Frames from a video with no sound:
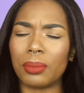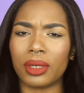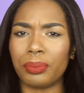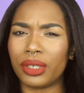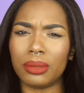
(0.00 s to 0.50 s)
I'm
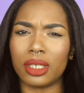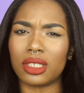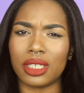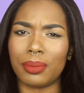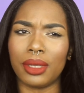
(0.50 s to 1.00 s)
pretty
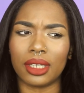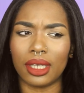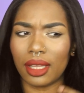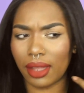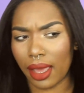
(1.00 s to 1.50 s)
much
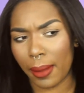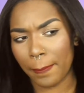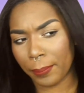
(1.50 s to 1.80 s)
nitpicking at that.